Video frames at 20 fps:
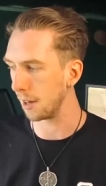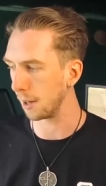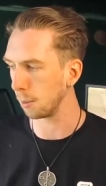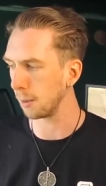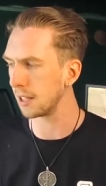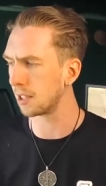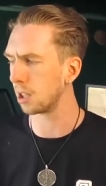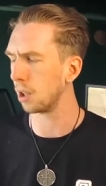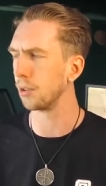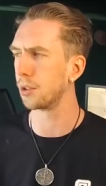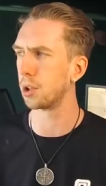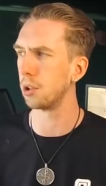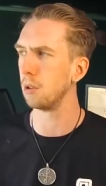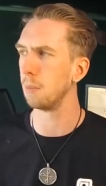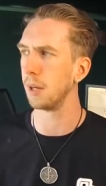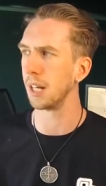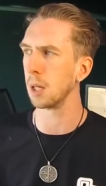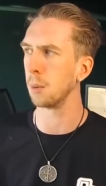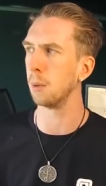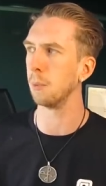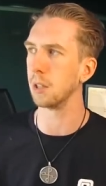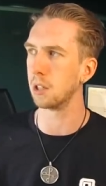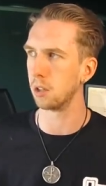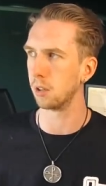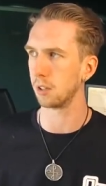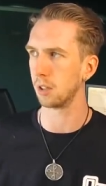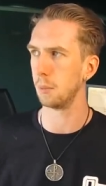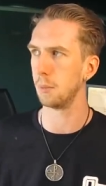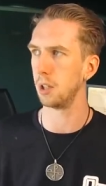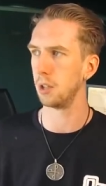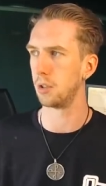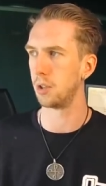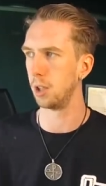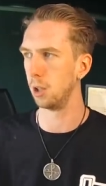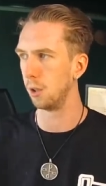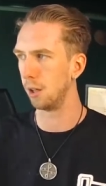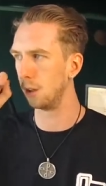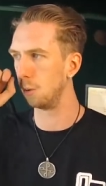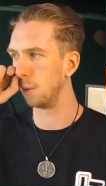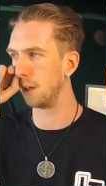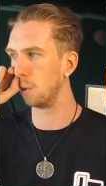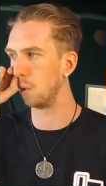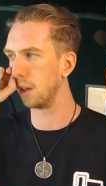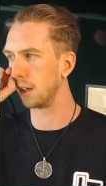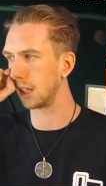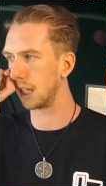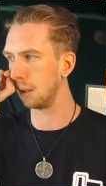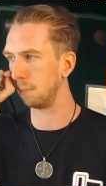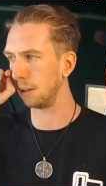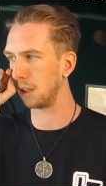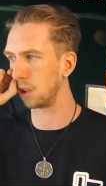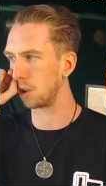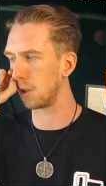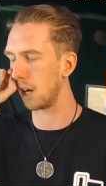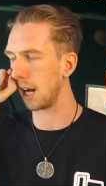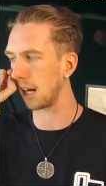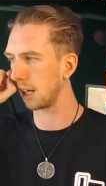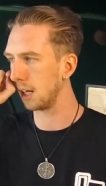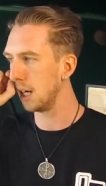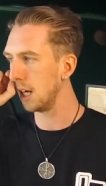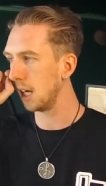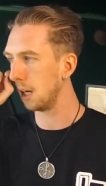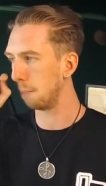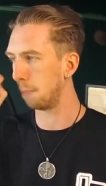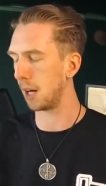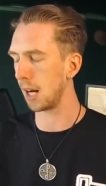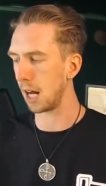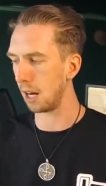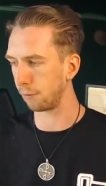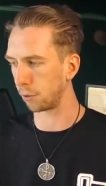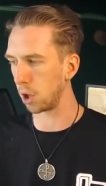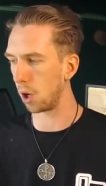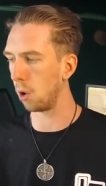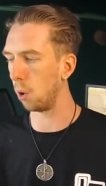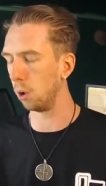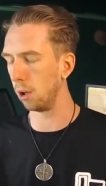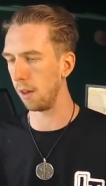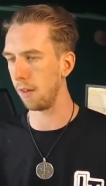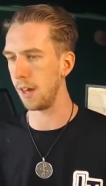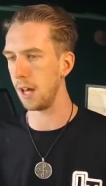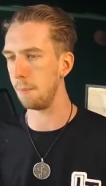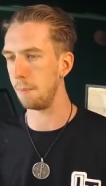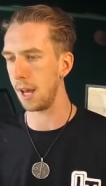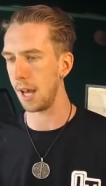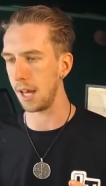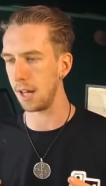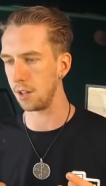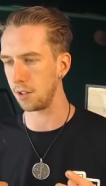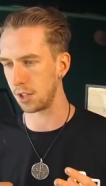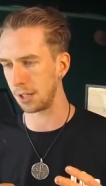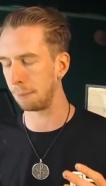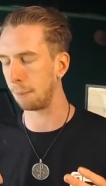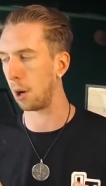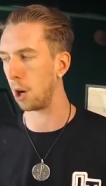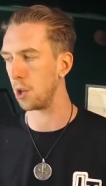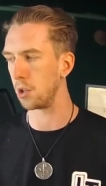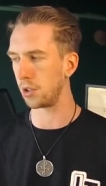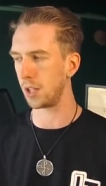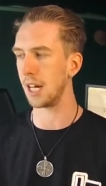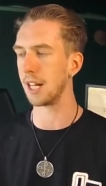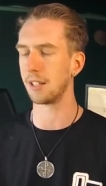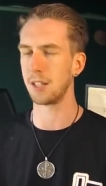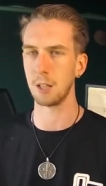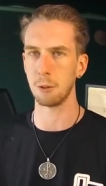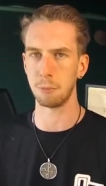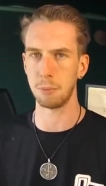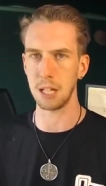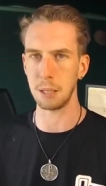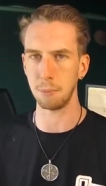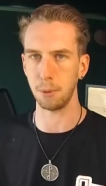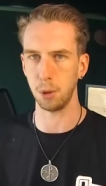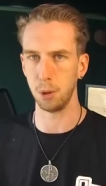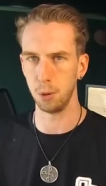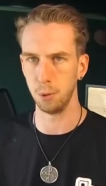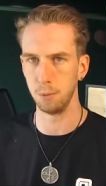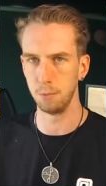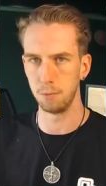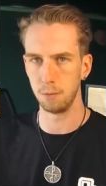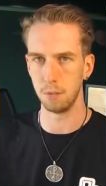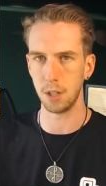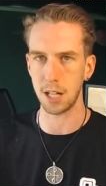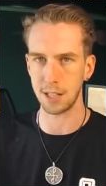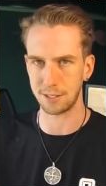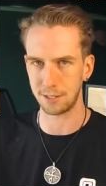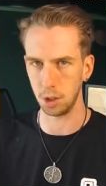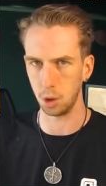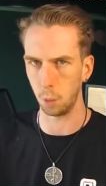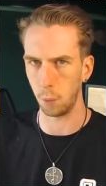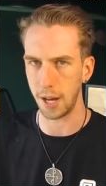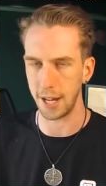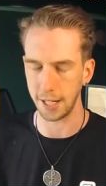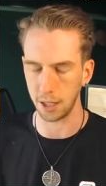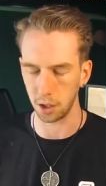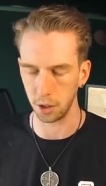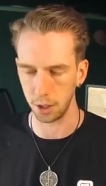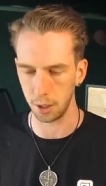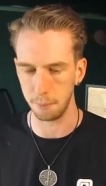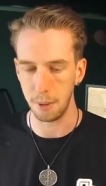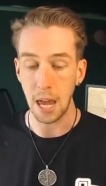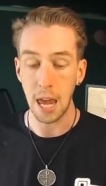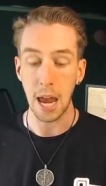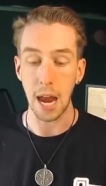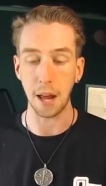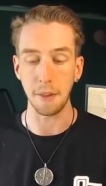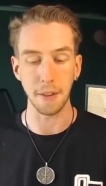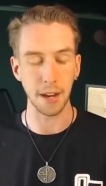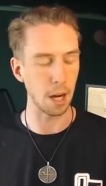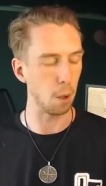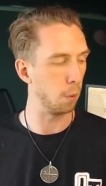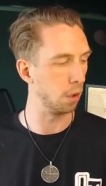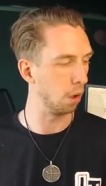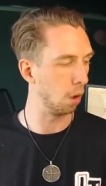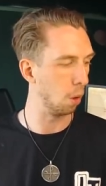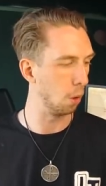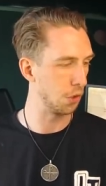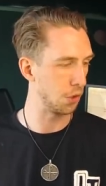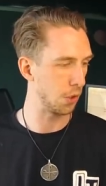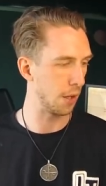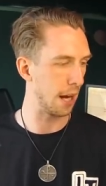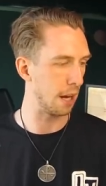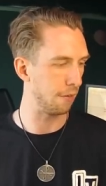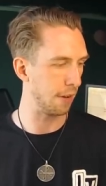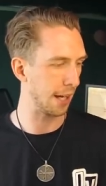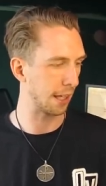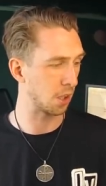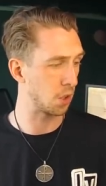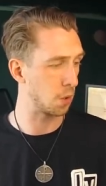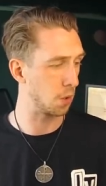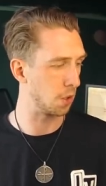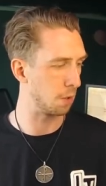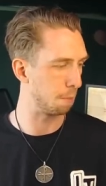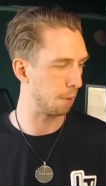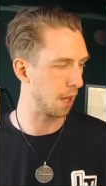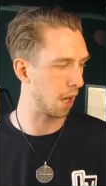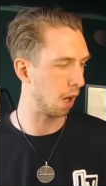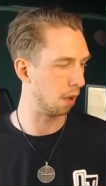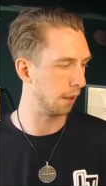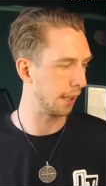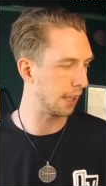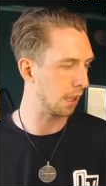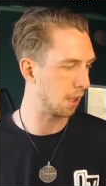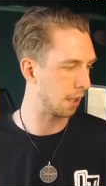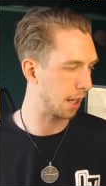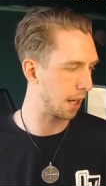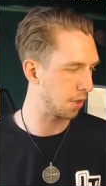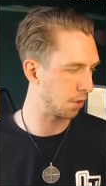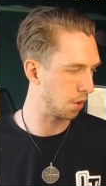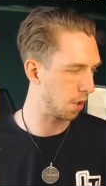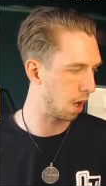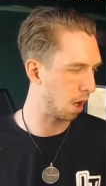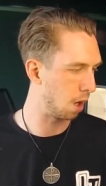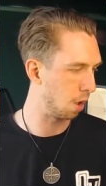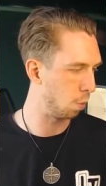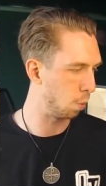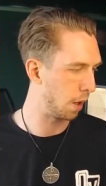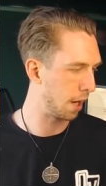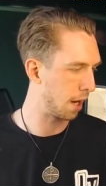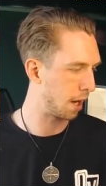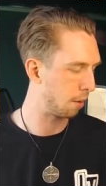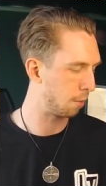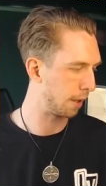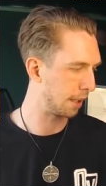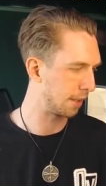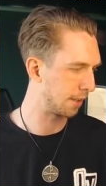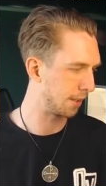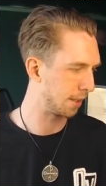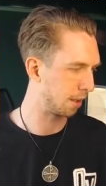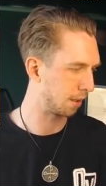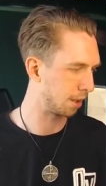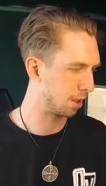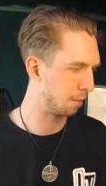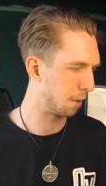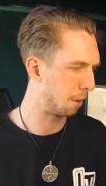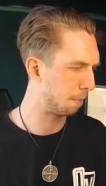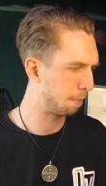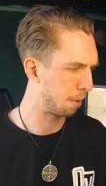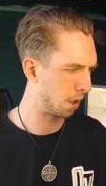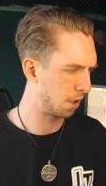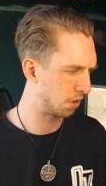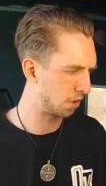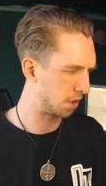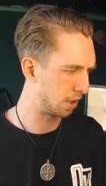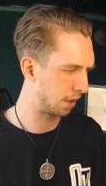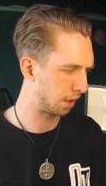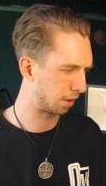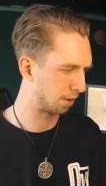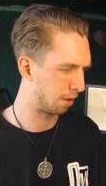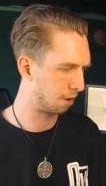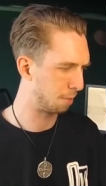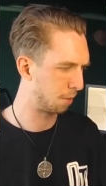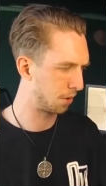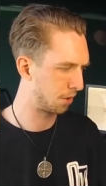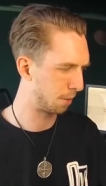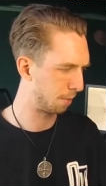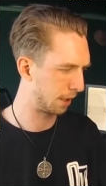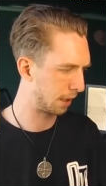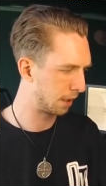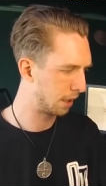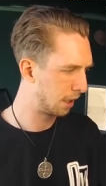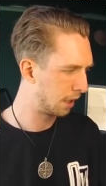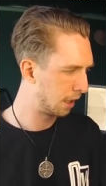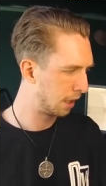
I think we sold too many when we took them on tour. We weren't keeping track but I've got all of them to post out to the people who are still waiting on them, and then I will also have extras, but I'll let you guys know when I restock them. I'll post it in the group or something.